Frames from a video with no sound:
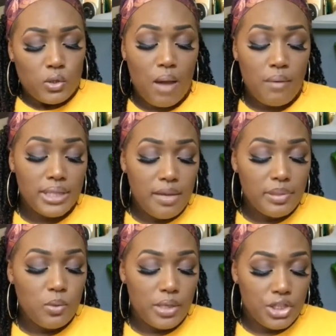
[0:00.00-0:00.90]
So I was
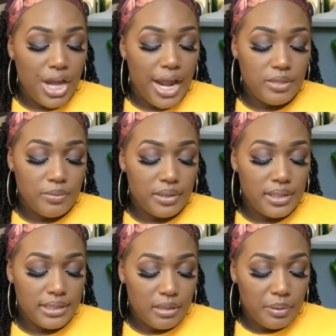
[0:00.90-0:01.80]
in between shades
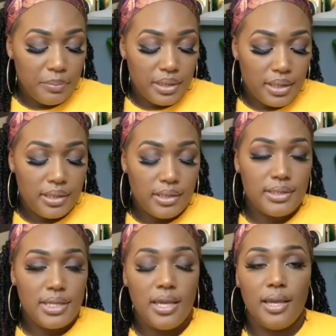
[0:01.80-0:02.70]
with this simply
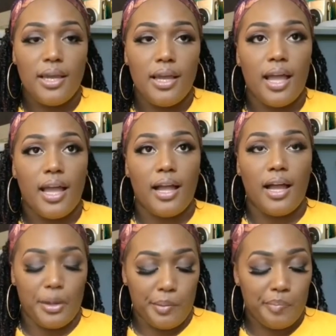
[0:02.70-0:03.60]
because
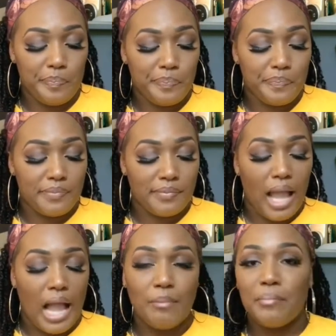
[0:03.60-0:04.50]

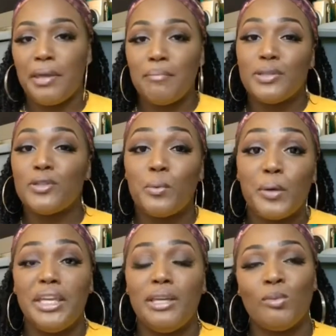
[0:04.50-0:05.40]
I'm in
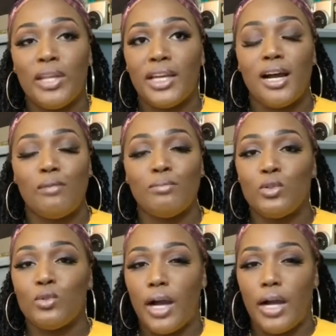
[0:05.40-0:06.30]
between when it
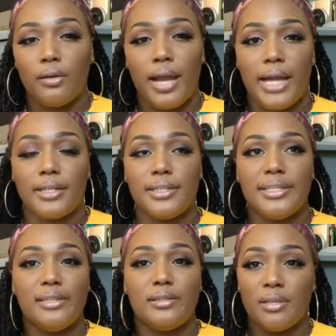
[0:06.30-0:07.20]
comes to under eye
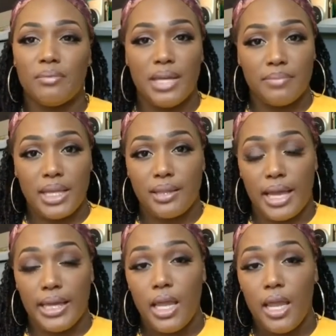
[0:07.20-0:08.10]
concealer. Sometimes I
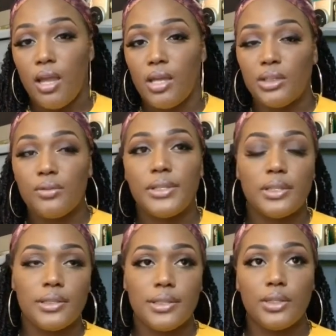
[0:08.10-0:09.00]
like
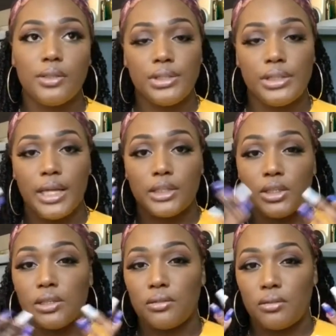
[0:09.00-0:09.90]
using concealers
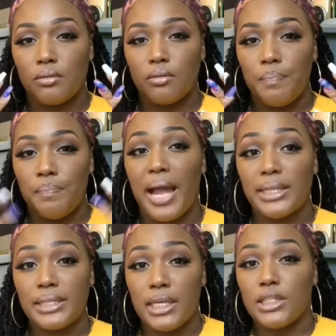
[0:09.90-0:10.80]
that's
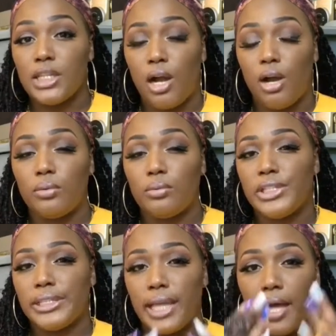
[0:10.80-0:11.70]
my skin
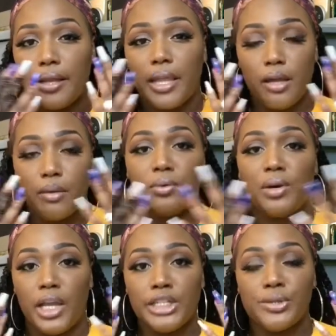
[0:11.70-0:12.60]
tone just to kind of help
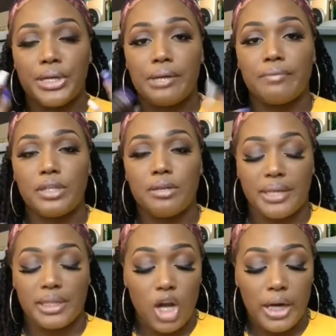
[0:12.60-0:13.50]
extra coverage
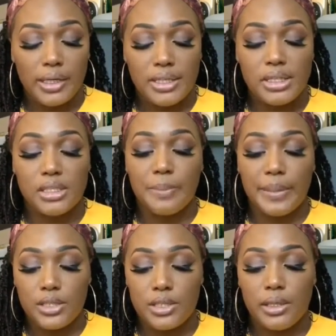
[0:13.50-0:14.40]
of my darkness,
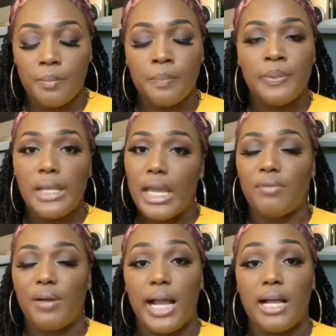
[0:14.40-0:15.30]
especially
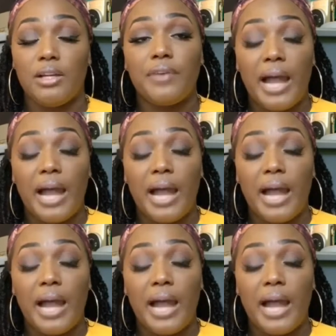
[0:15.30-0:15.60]
if I